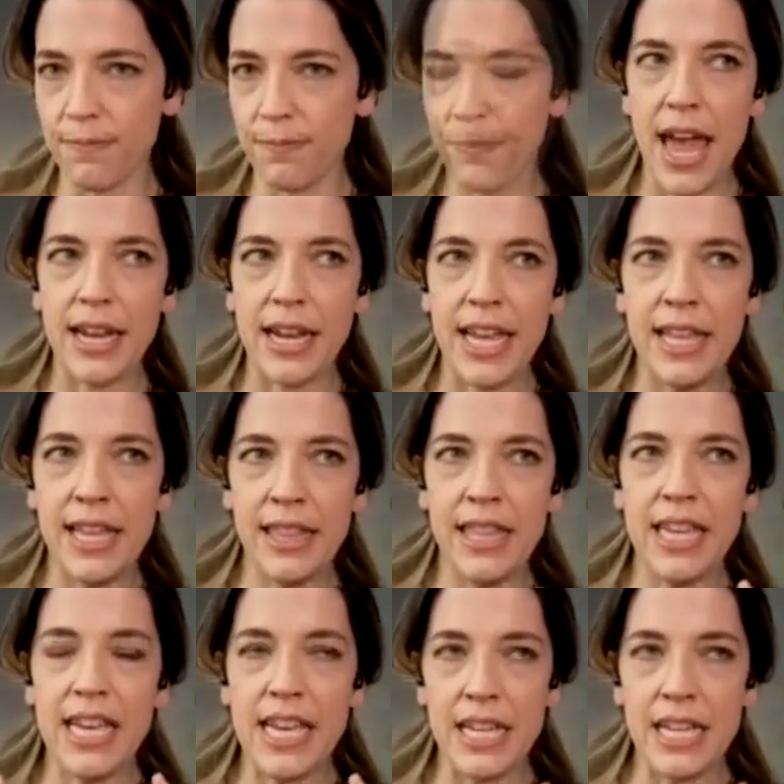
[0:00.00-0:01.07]
And in
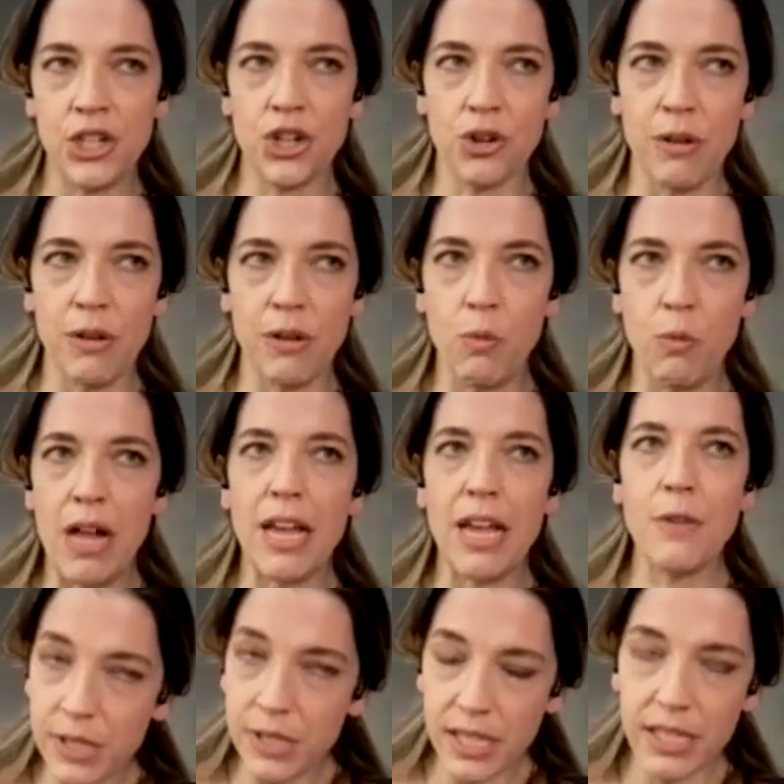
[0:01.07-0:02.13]
the interim, while I
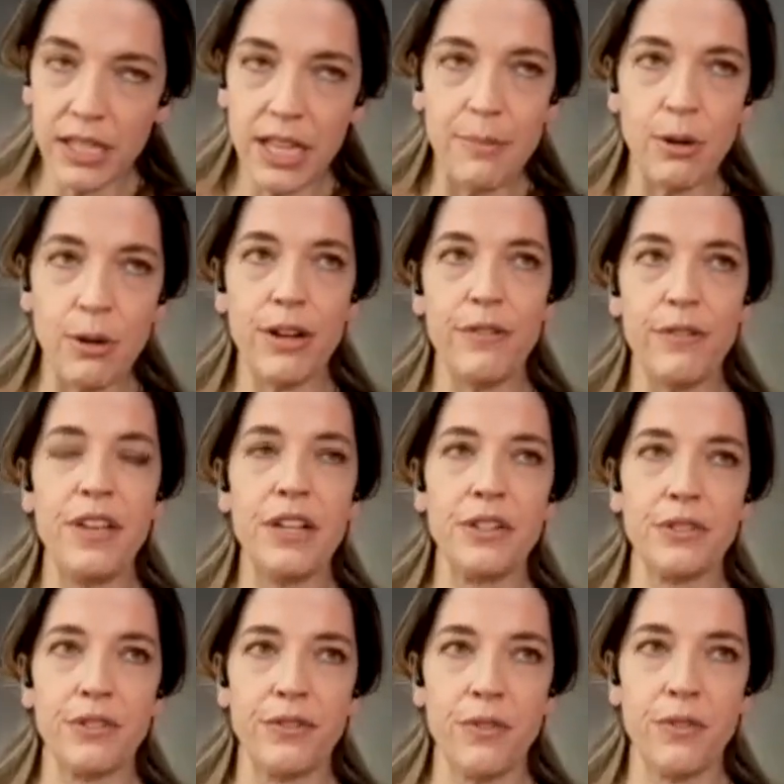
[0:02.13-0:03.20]
was in the library
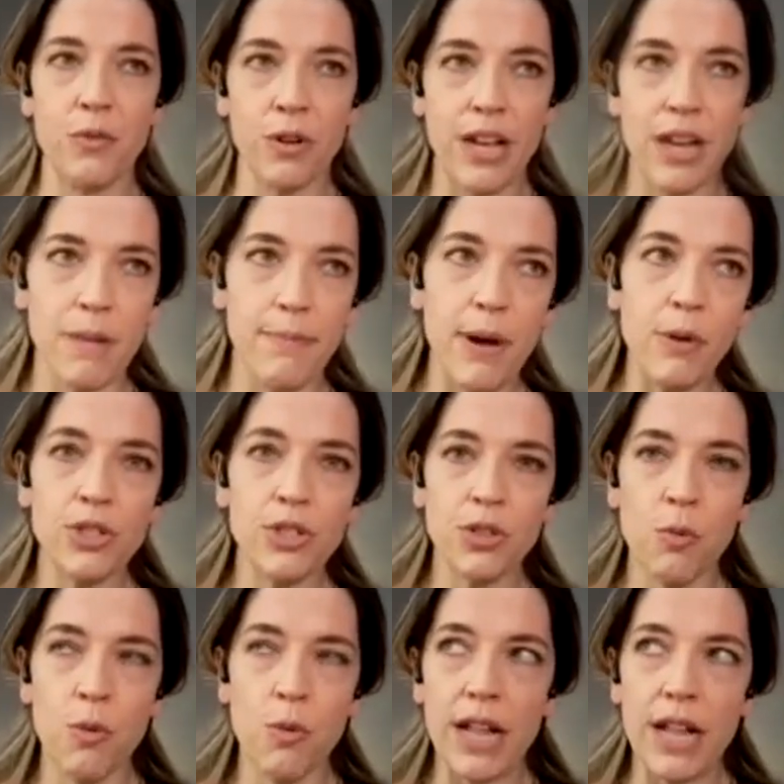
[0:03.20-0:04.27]
field for about
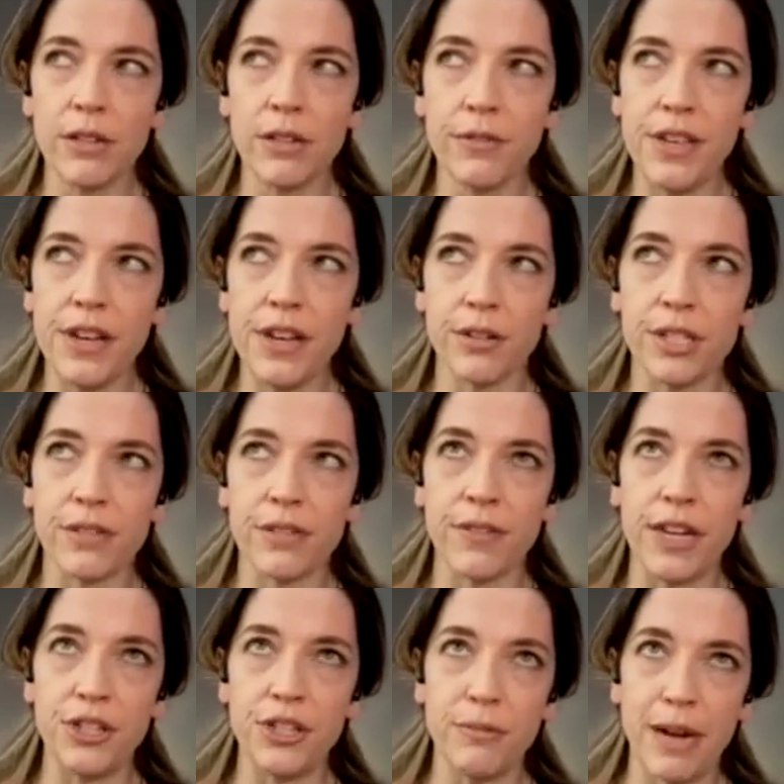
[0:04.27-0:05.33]
12 years, if I
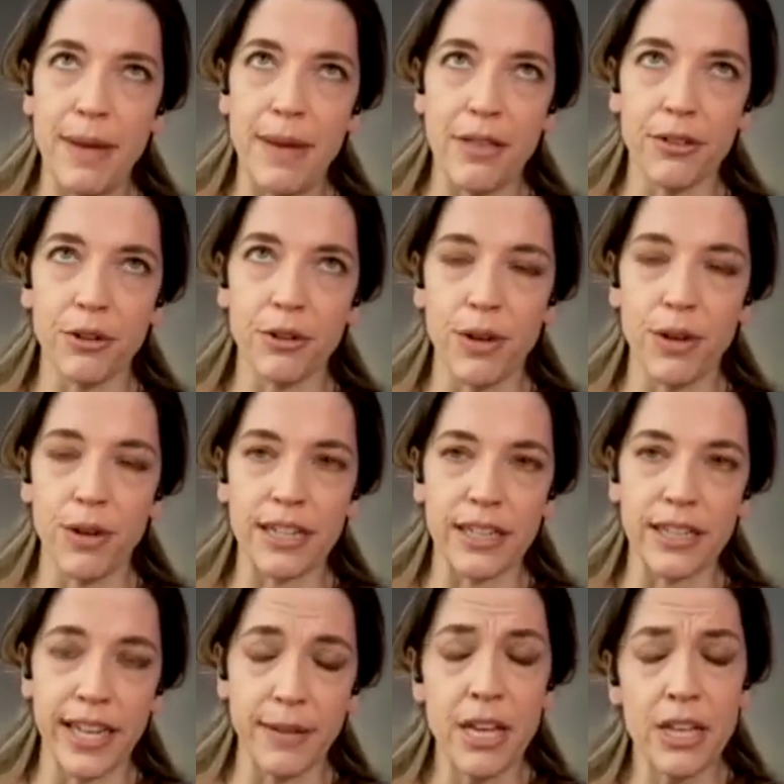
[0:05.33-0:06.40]
do my math
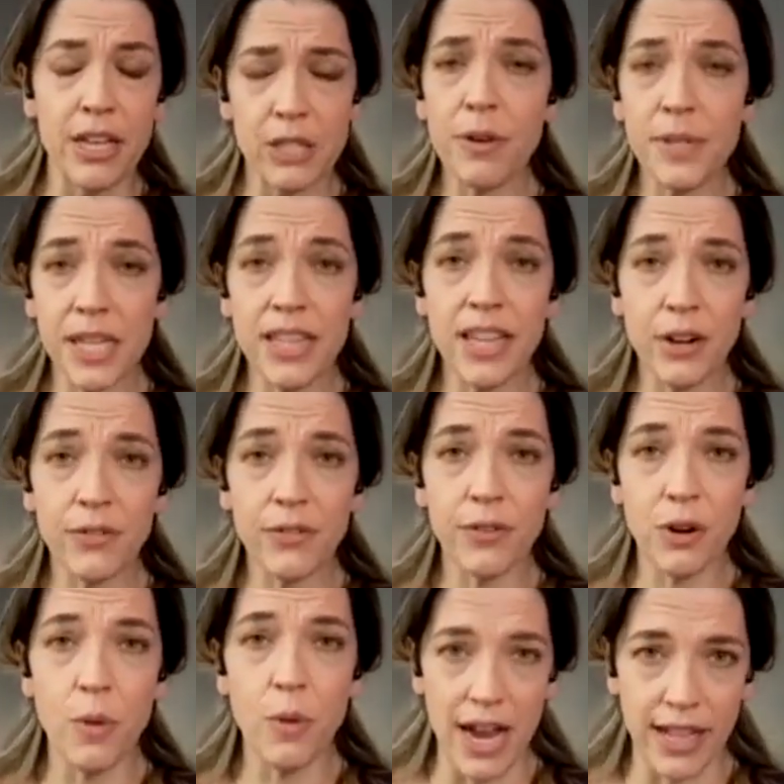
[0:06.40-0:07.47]
correctly. So I was in there
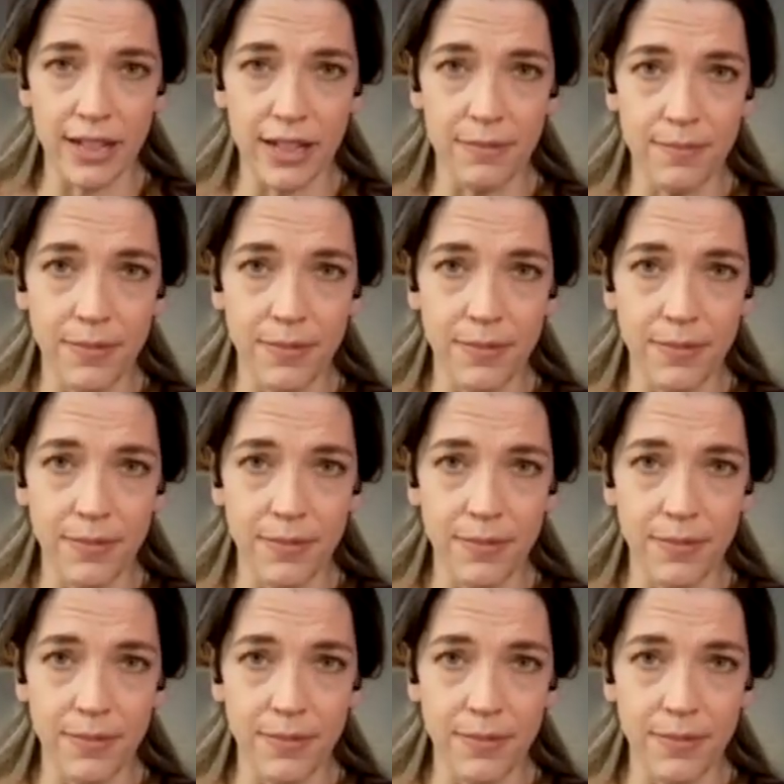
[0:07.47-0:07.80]
for a while.